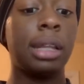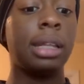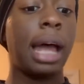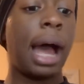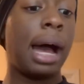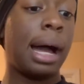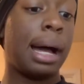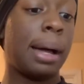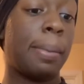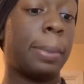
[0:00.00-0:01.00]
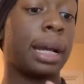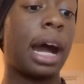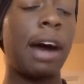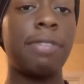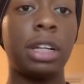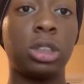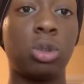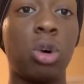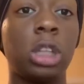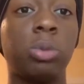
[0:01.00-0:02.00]
The confidence
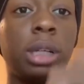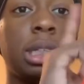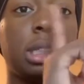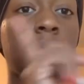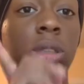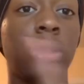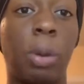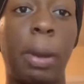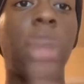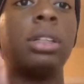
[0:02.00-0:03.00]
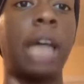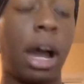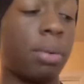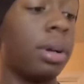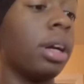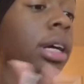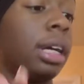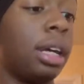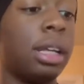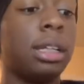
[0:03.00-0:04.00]
course was the rappel tower,
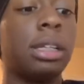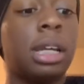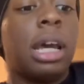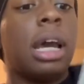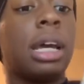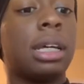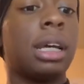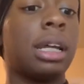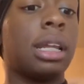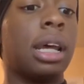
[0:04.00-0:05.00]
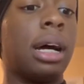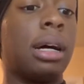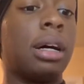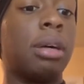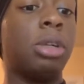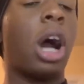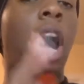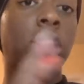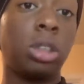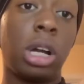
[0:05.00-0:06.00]
and you're
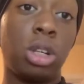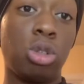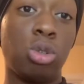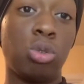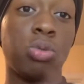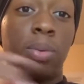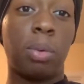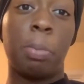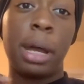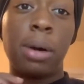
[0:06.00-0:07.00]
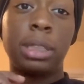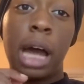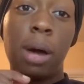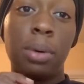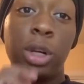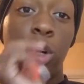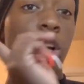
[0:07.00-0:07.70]
also going to do from the rappel tower, you're going to